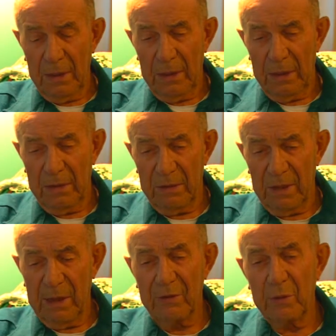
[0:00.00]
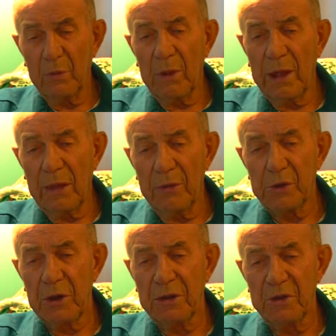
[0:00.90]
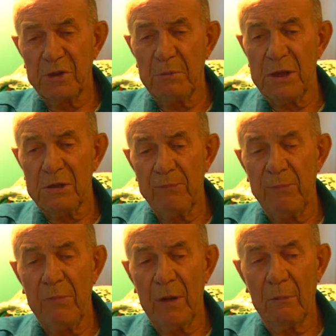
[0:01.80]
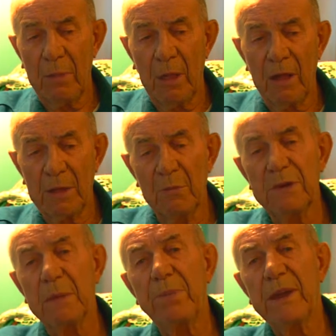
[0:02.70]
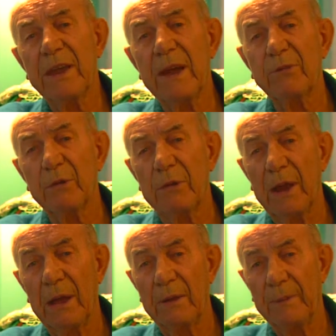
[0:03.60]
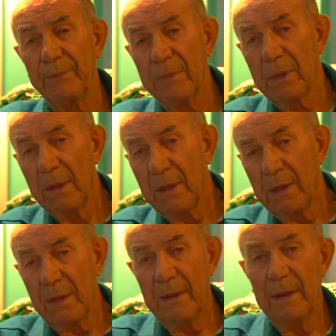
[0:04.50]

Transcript: He says, after a while, shuckers should be knocking with a pick after down. I